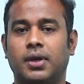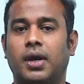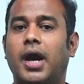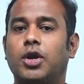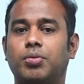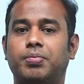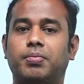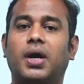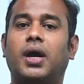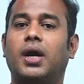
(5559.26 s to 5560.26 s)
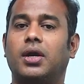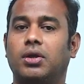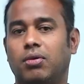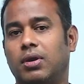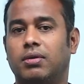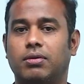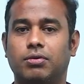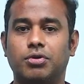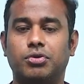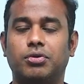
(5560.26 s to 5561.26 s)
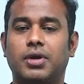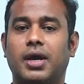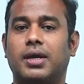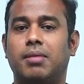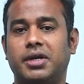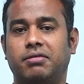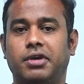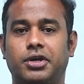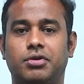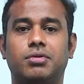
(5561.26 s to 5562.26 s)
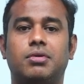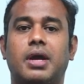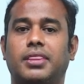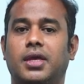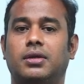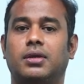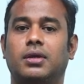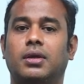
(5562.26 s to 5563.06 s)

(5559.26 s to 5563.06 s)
I hope you will go through the complete video, and then